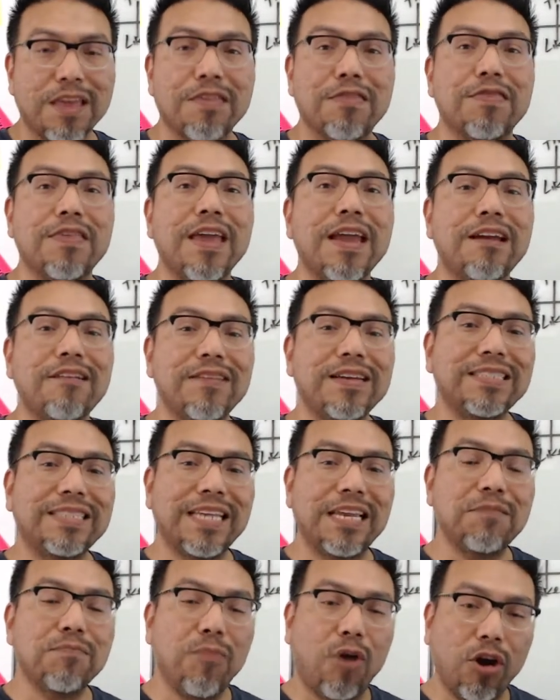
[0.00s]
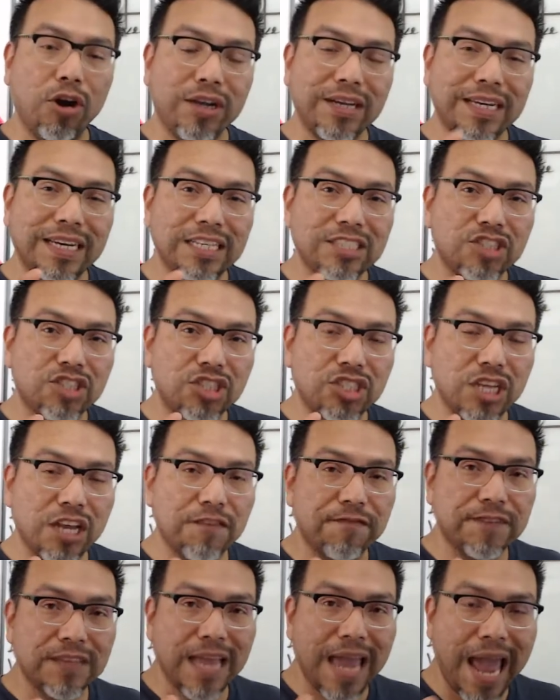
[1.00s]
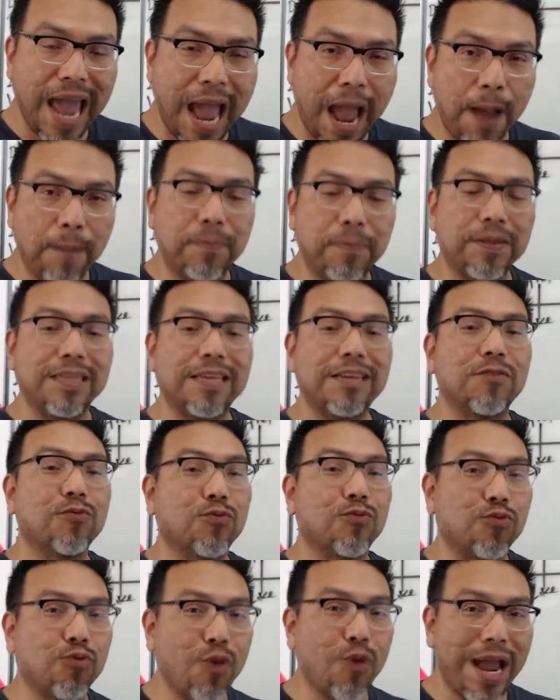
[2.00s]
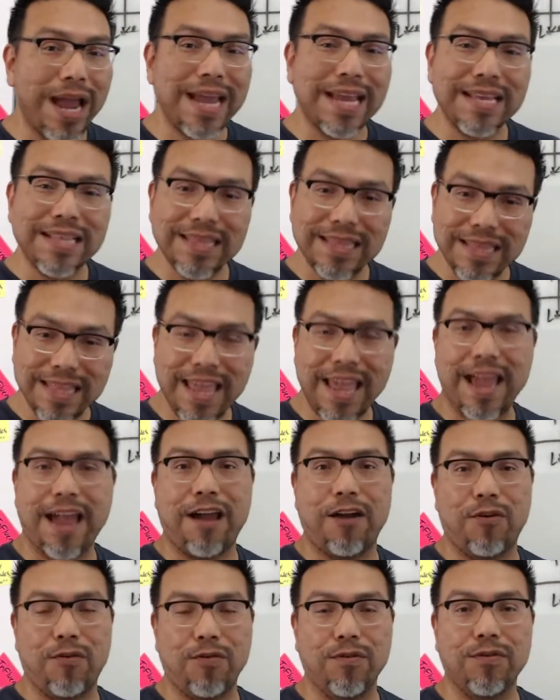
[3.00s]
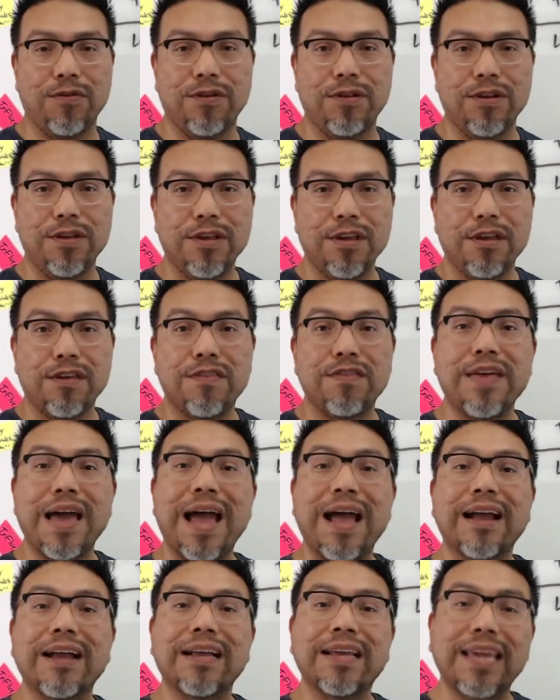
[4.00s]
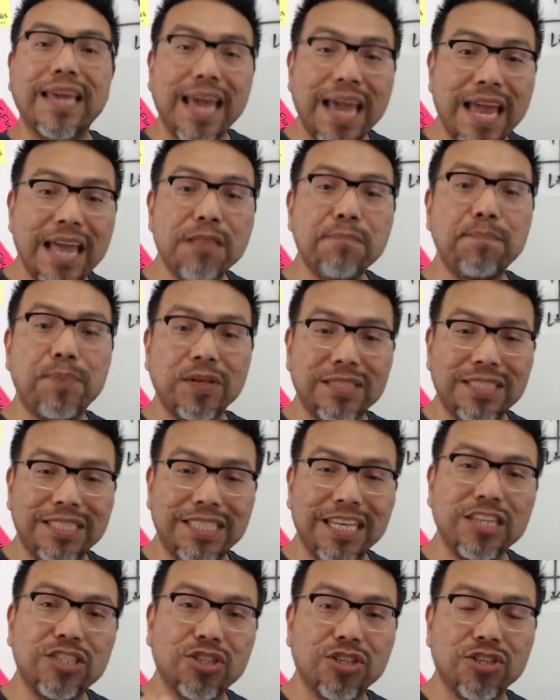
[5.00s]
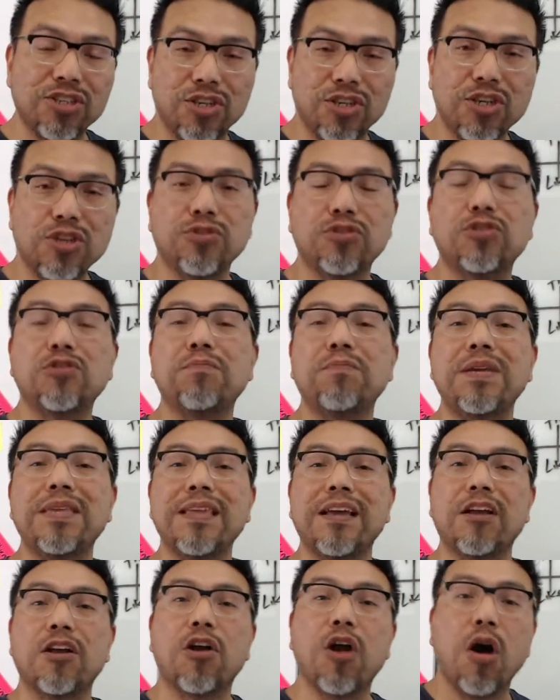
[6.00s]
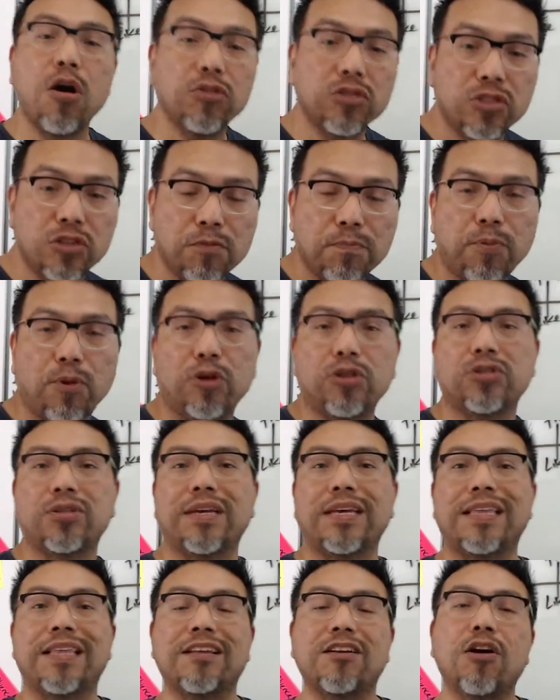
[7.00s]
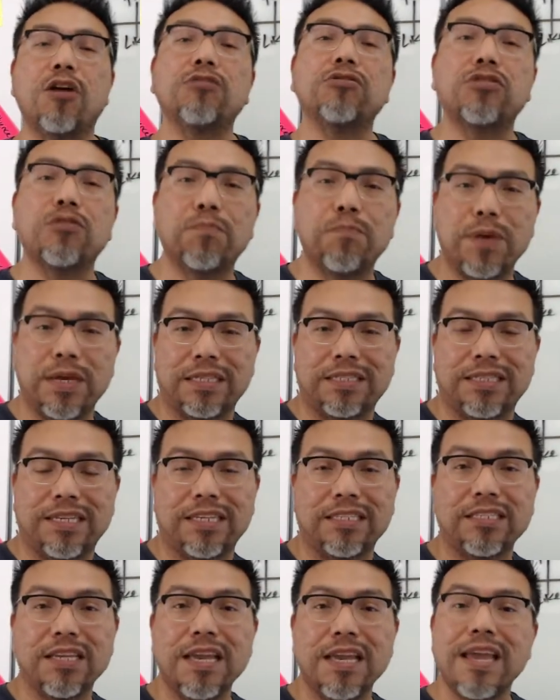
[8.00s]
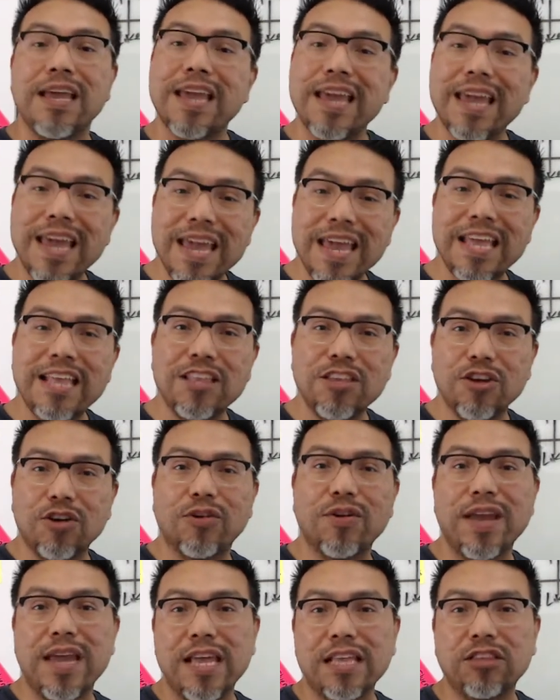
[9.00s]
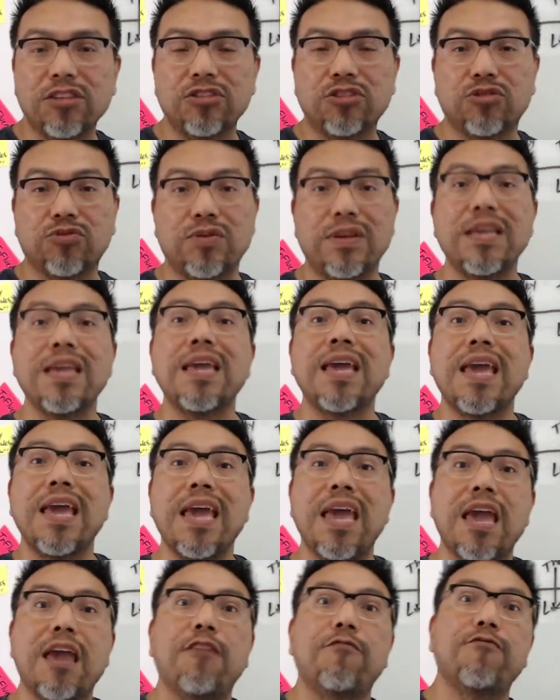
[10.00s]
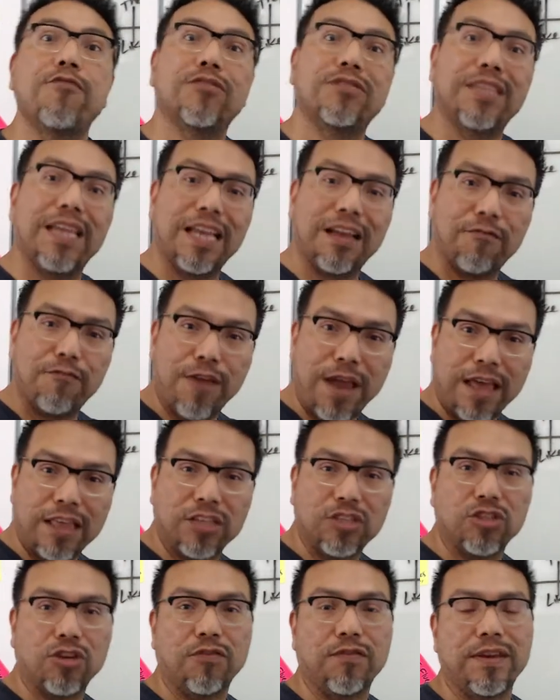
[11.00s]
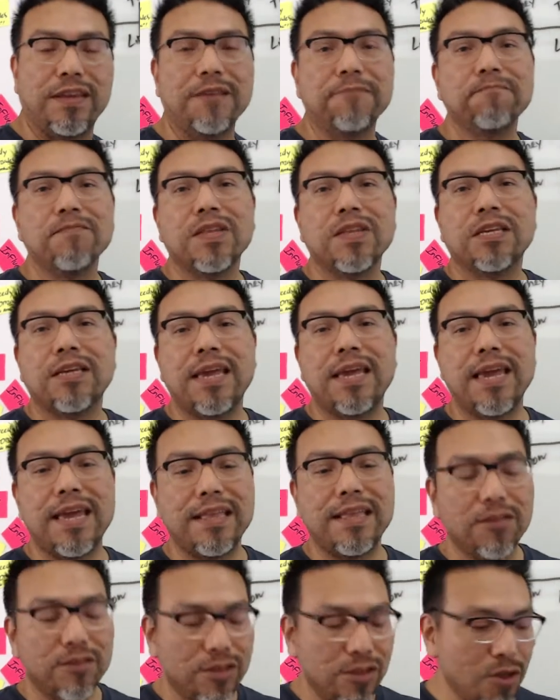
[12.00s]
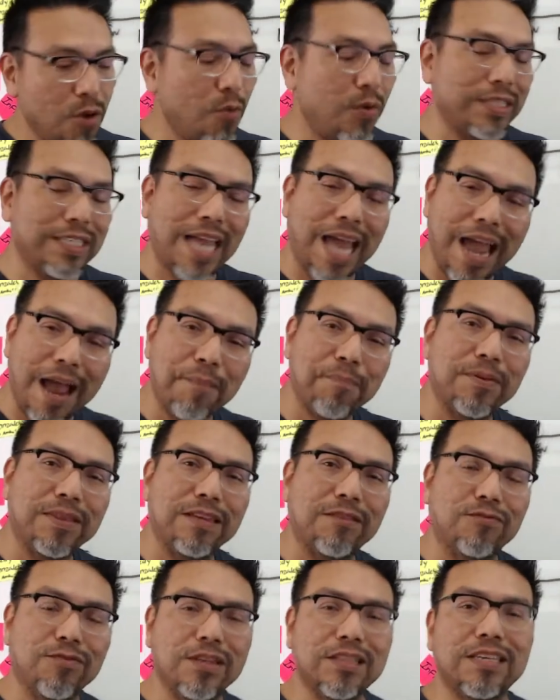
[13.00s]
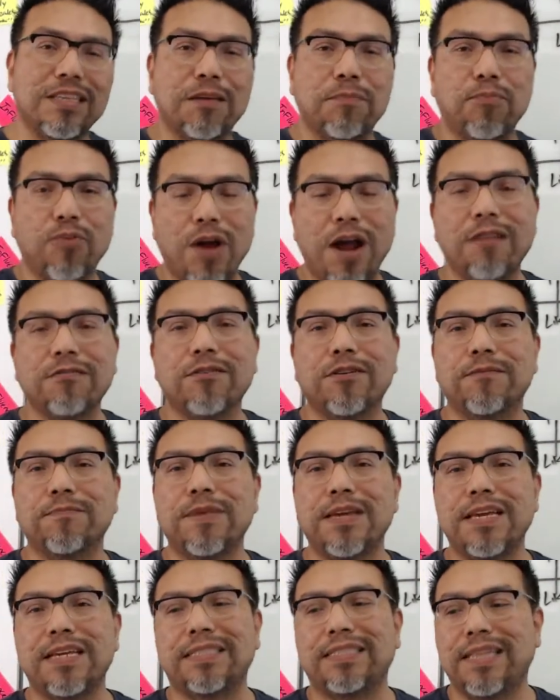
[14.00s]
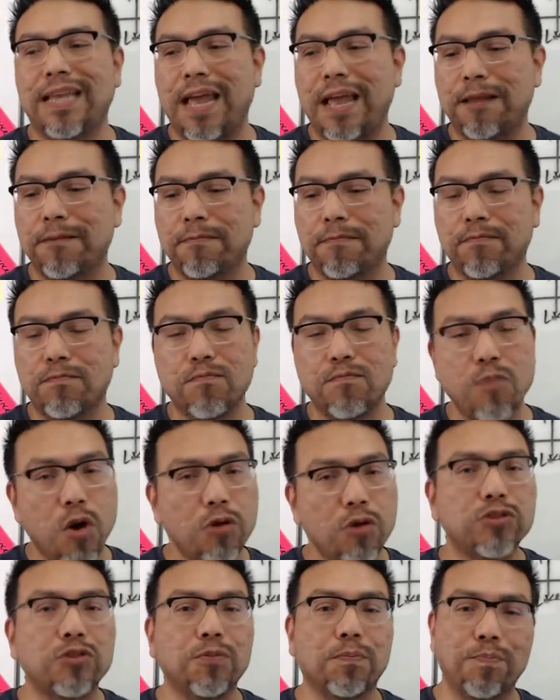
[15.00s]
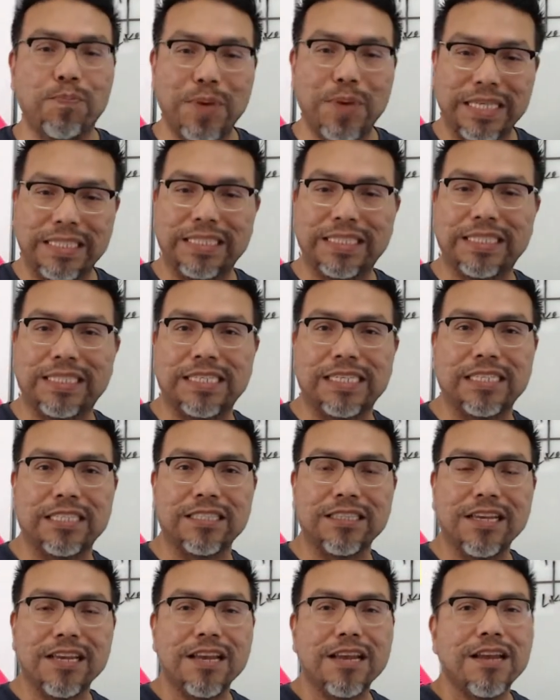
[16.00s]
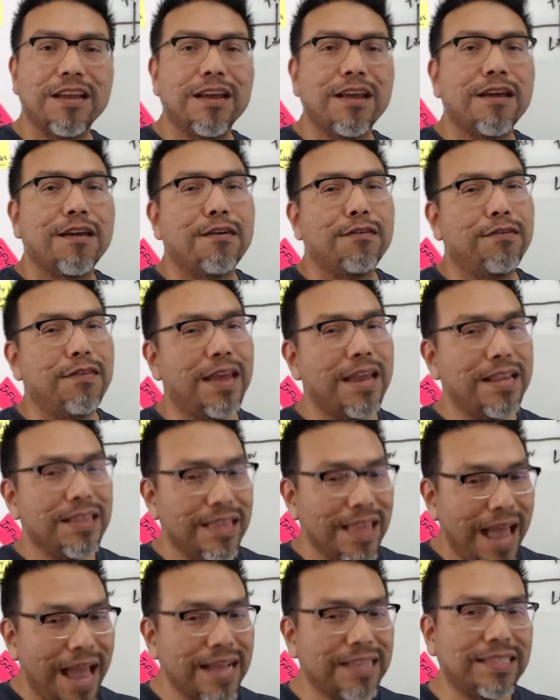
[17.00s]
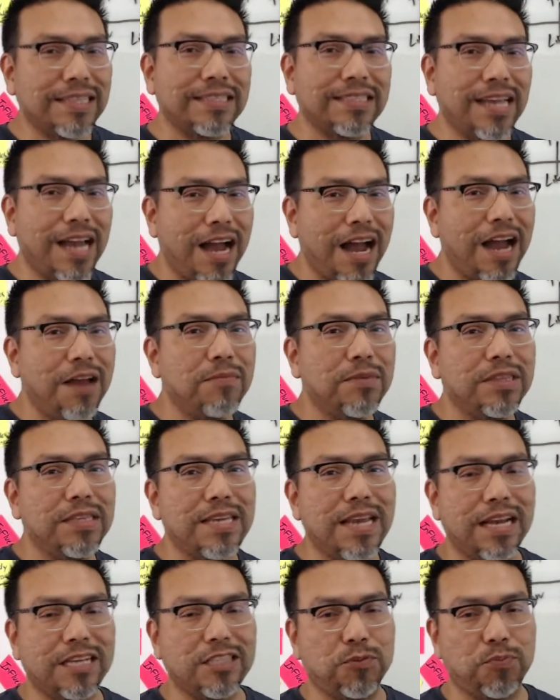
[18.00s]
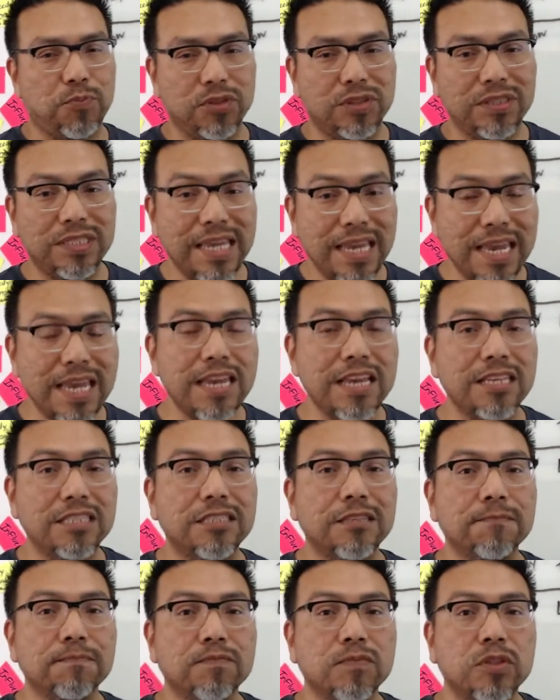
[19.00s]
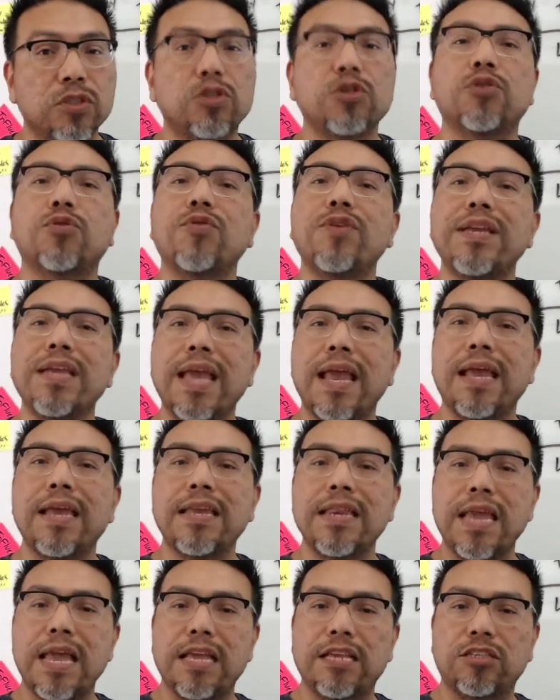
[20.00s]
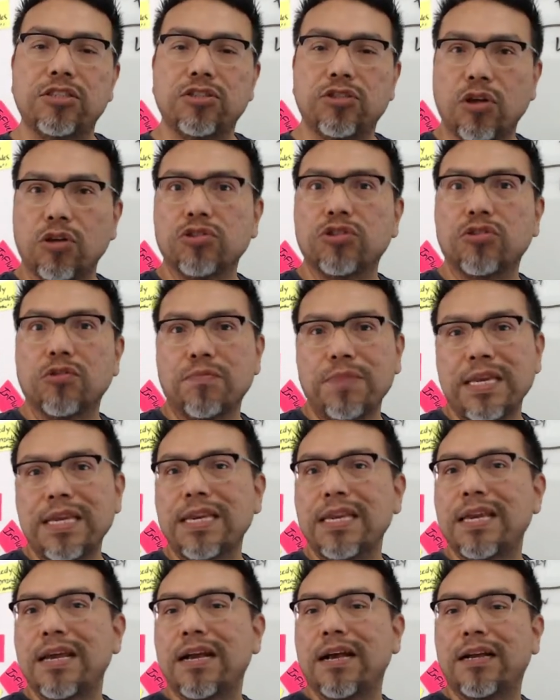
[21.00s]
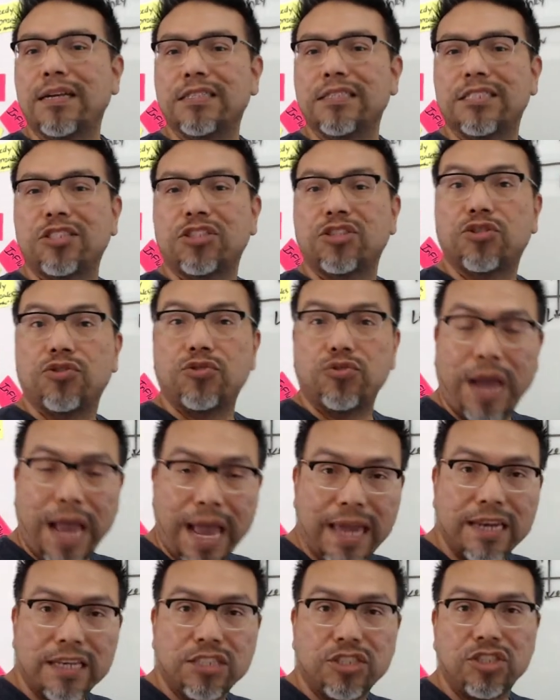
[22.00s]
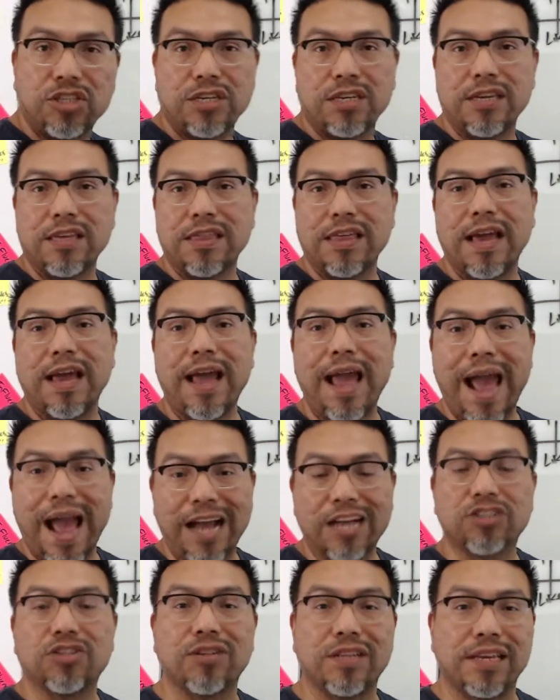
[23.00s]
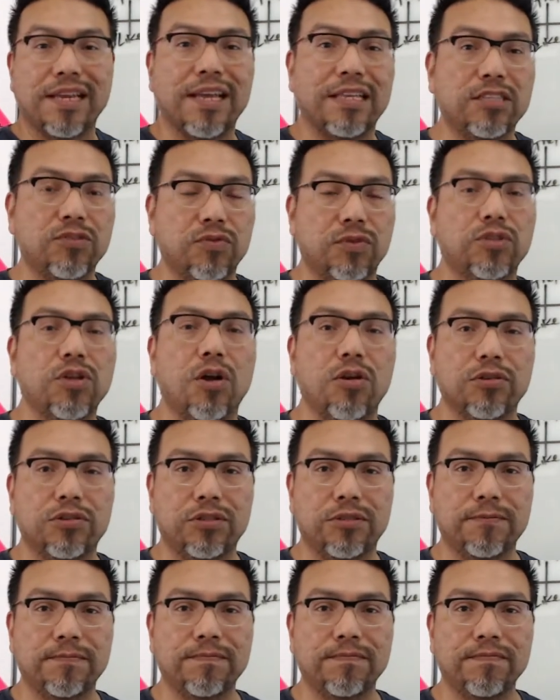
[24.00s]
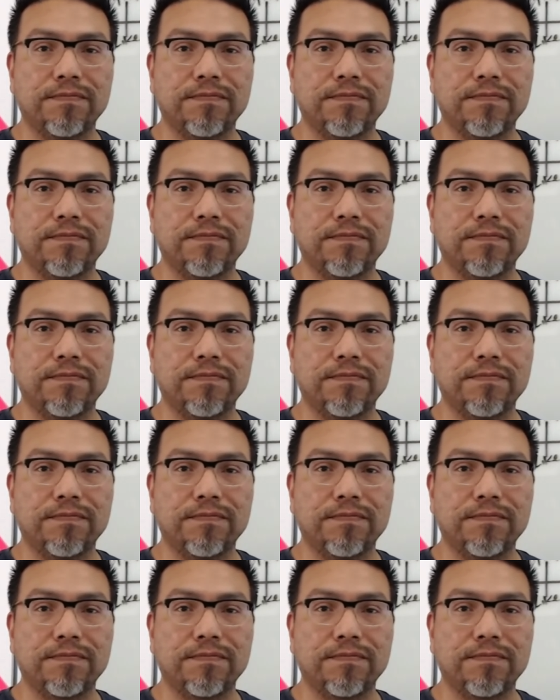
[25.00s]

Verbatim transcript: There is a marketing shift happening right now that can position you to be the go to person and the go to business in your industry if you take advantage of it. And you know what's happening really the problem is that most businesses they lack the time and the expertise to create a social media strategy that actually gets results.